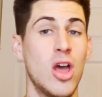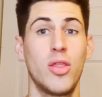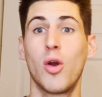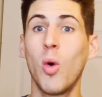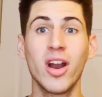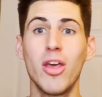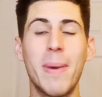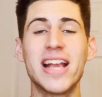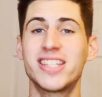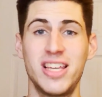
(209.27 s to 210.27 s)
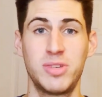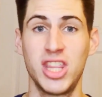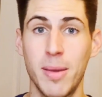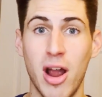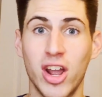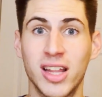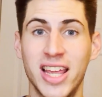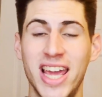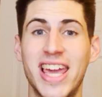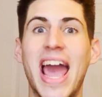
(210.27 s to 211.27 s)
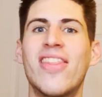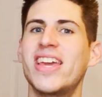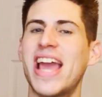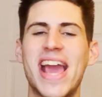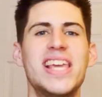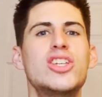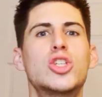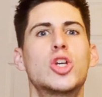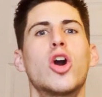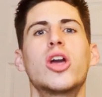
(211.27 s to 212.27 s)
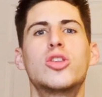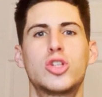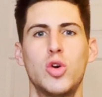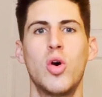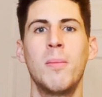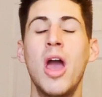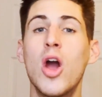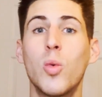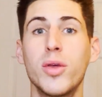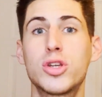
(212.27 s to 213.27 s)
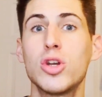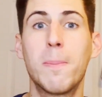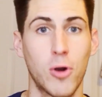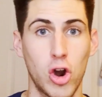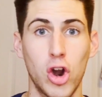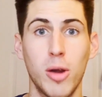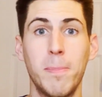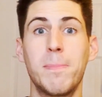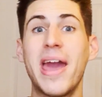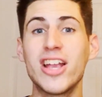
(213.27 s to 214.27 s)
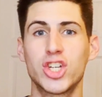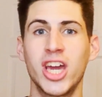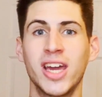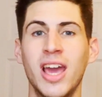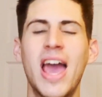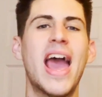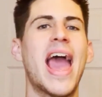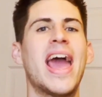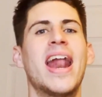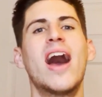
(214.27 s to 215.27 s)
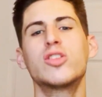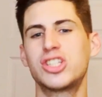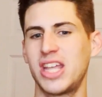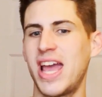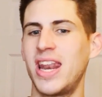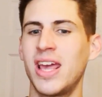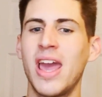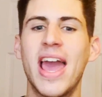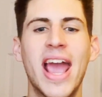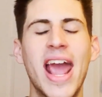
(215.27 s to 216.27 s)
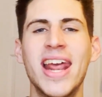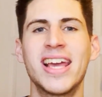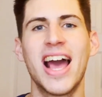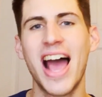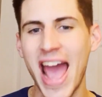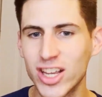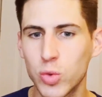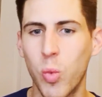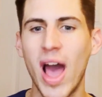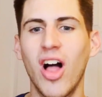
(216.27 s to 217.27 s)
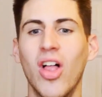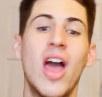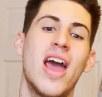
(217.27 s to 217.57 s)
They're one of the best teams in the American League, and the Yankees took it to them with superb pitching and outstanding hitting as well.